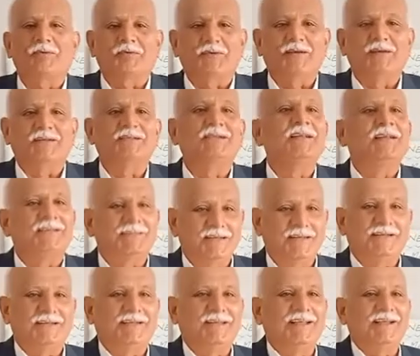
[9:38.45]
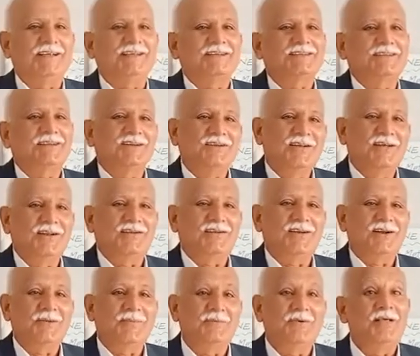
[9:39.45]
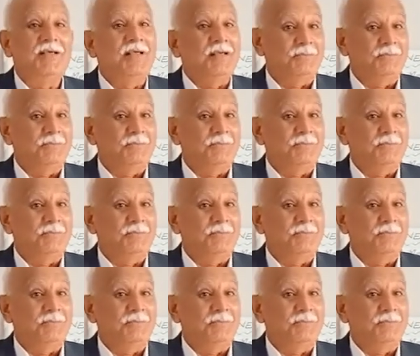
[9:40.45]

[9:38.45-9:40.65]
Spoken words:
fields, 30 acres are not cropped.